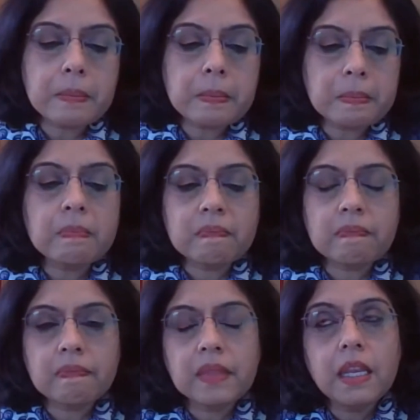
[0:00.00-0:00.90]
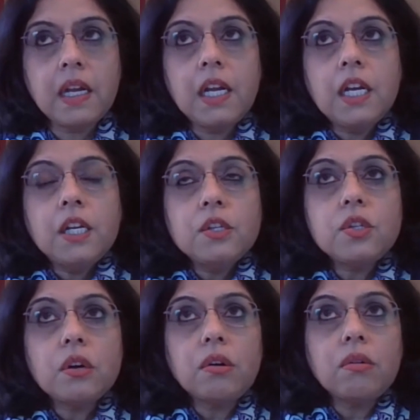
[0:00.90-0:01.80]
Mm-hmm.
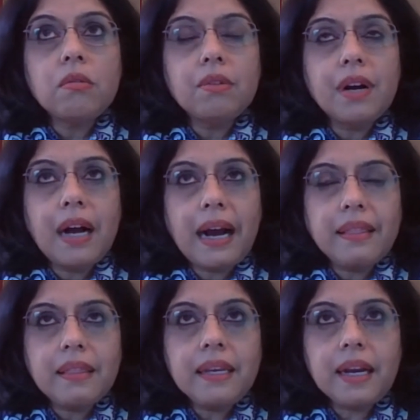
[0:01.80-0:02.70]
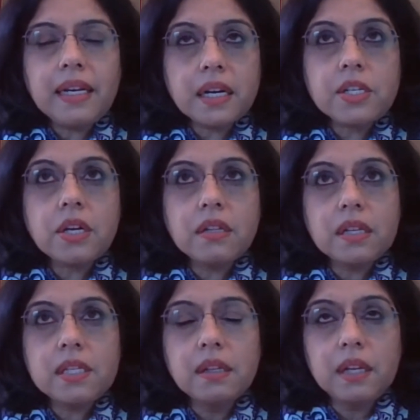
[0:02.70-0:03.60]
So I think I touched on
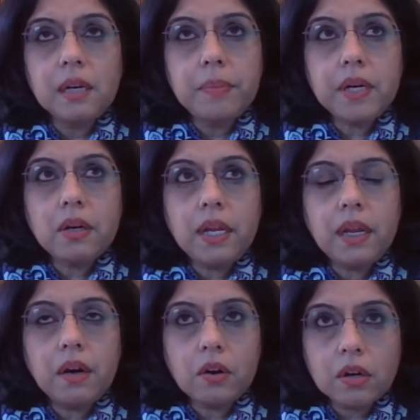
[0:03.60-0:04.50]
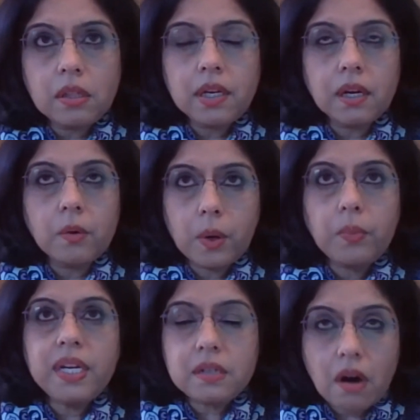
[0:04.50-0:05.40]
this a little bit earlier when
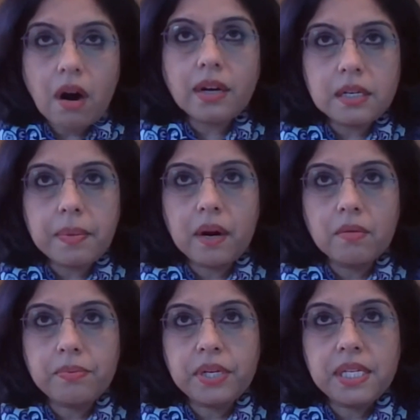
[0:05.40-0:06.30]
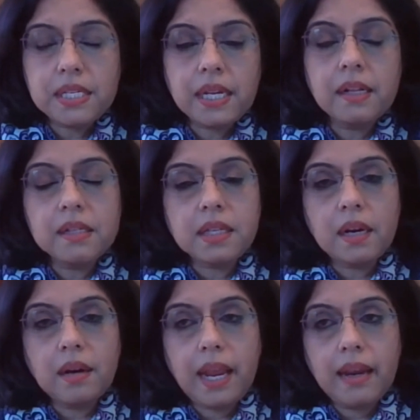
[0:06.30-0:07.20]
we talked about pre-sales,
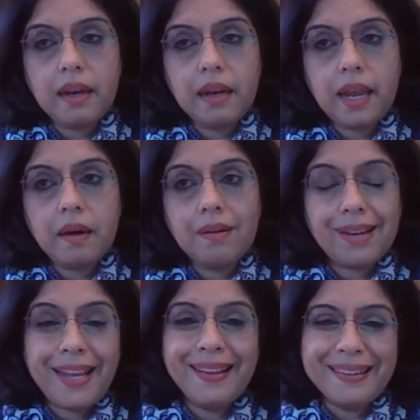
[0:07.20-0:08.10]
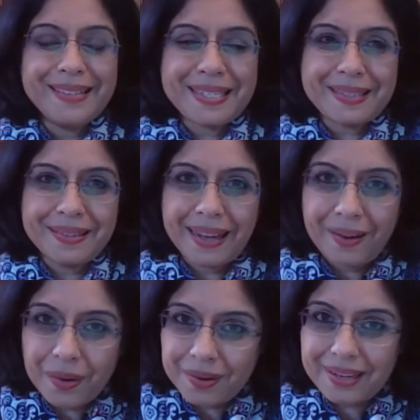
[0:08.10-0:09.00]
and
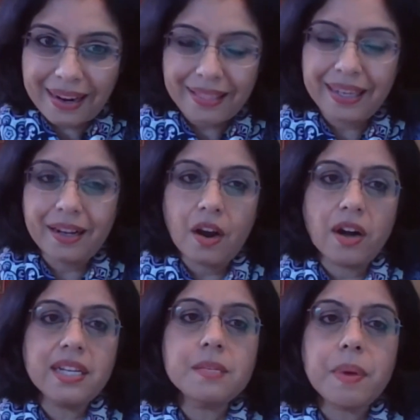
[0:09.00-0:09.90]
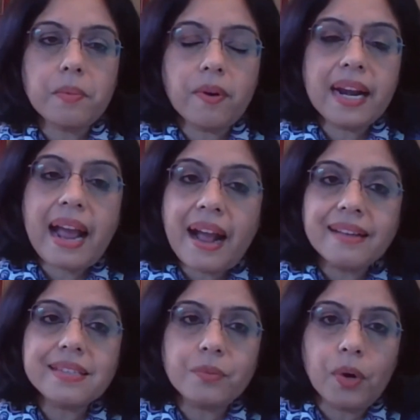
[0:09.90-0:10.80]
I think an audience member had
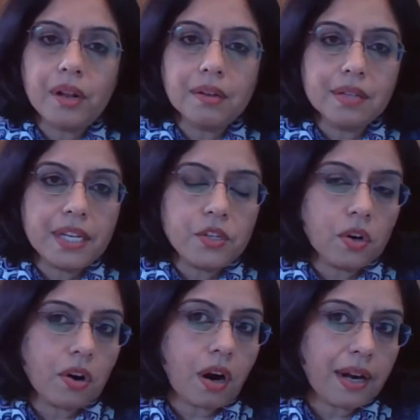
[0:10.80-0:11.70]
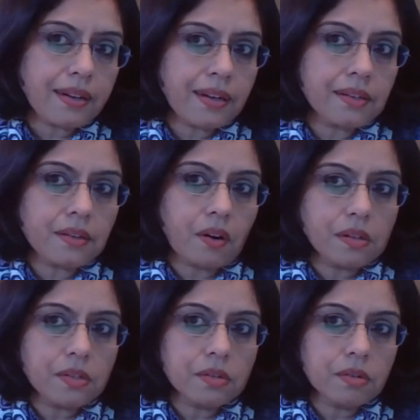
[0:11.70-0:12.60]
asked, well, is your content
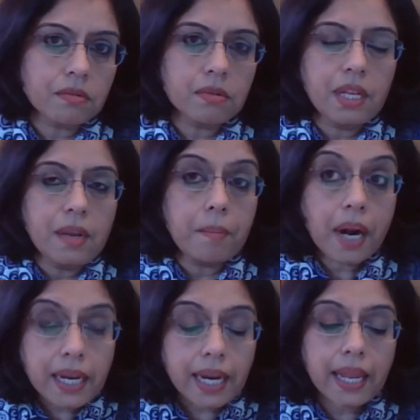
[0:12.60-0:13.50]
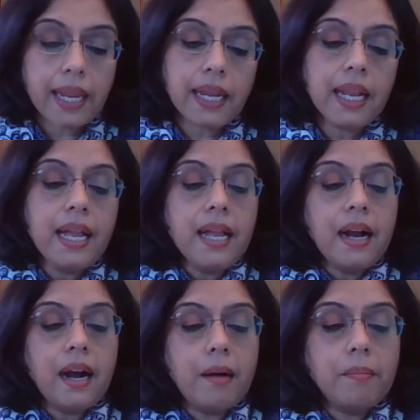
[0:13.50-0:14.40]
also marketing?
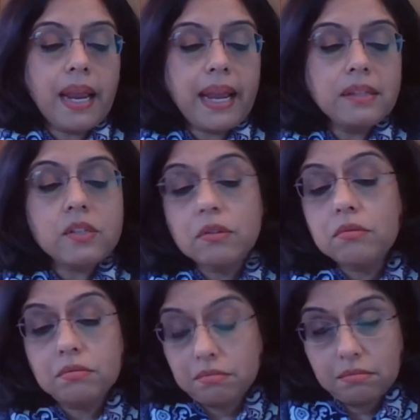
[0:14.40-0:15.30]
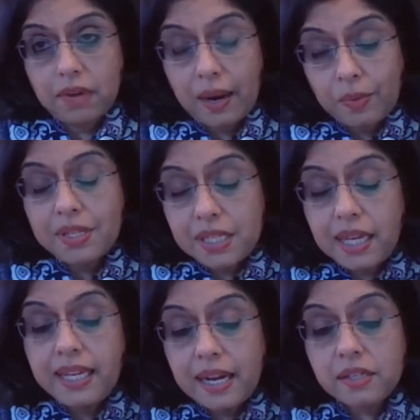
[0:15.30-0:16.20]
And so I will
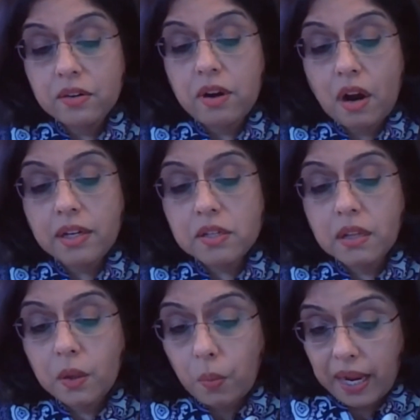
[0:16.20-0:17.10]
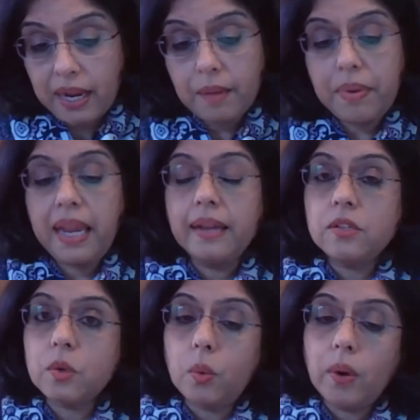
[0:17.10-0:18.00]
say, yes, our doc is on the web. And
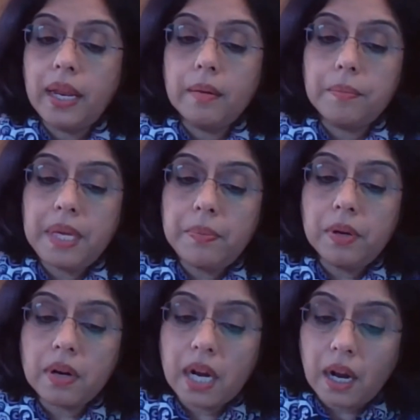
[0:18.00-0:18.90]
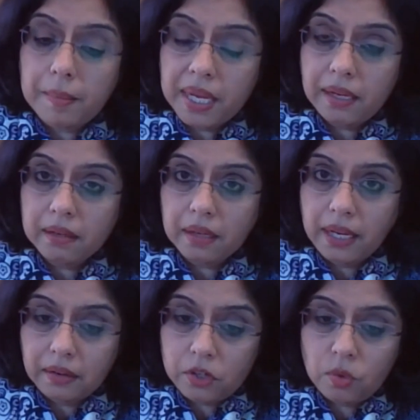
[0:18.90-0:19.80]
so when people are coming
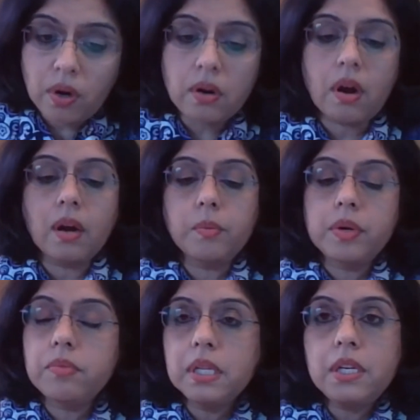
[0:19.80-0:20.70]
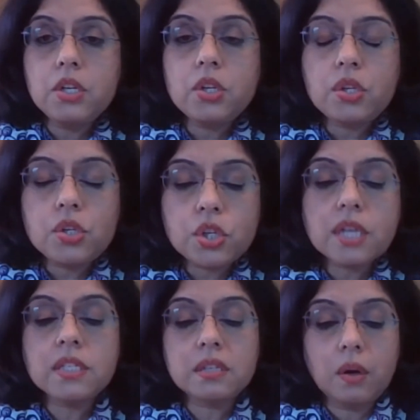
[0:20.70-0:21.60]
into our doc, we really
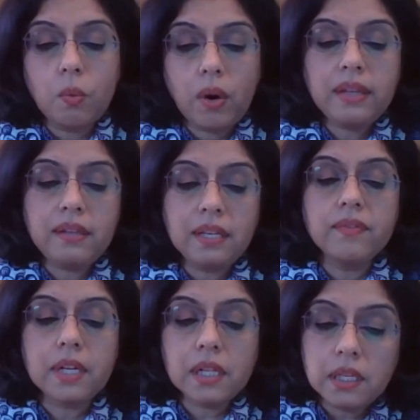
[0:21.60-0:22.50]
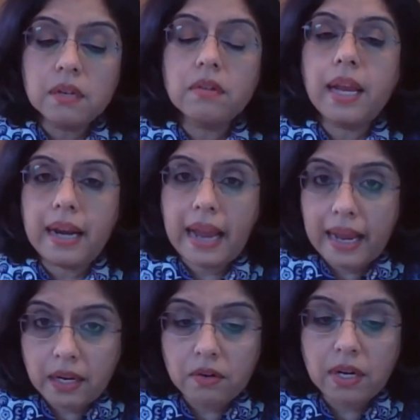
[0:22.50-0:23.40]
just want to give clear and
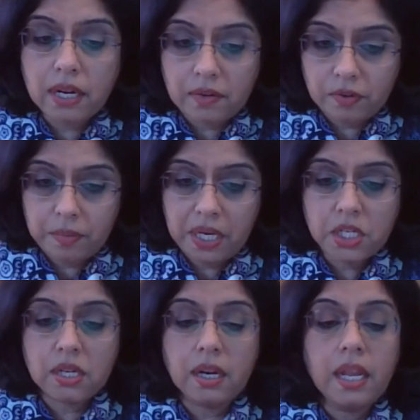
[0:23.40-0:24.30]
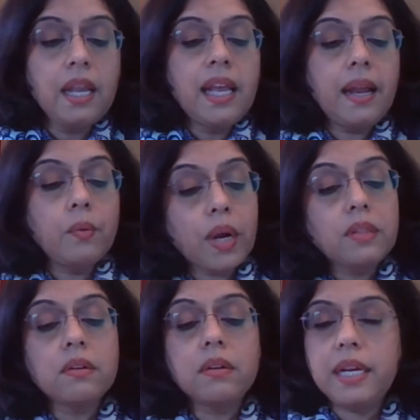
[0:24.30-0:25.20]
accurate information. And
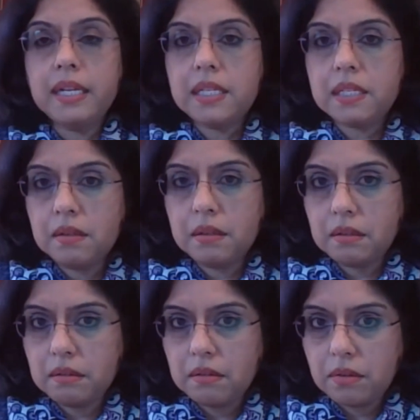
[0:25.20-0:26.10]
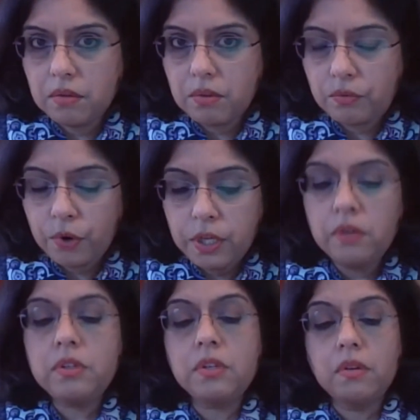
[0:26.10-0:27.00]
whether it's for
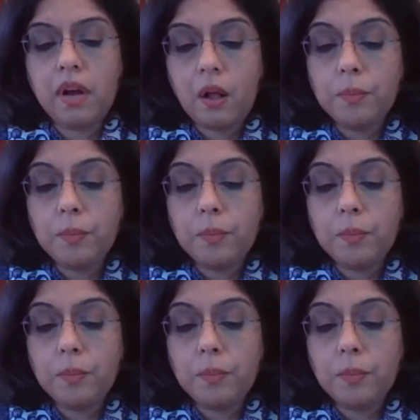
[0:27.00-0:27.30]
you to help you